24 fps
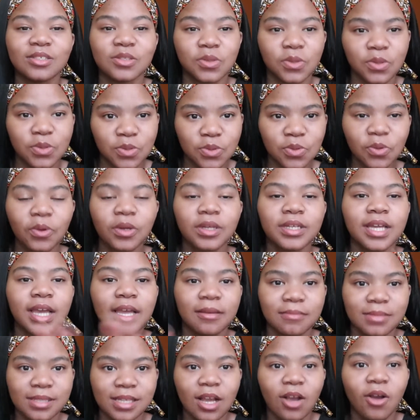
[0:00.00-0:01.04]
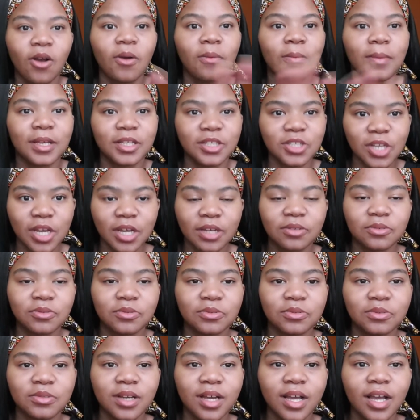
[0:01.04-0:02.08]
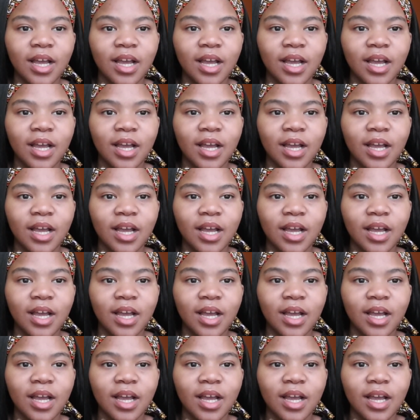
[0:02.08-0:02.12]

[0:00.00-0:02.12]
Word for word: story times like on my channel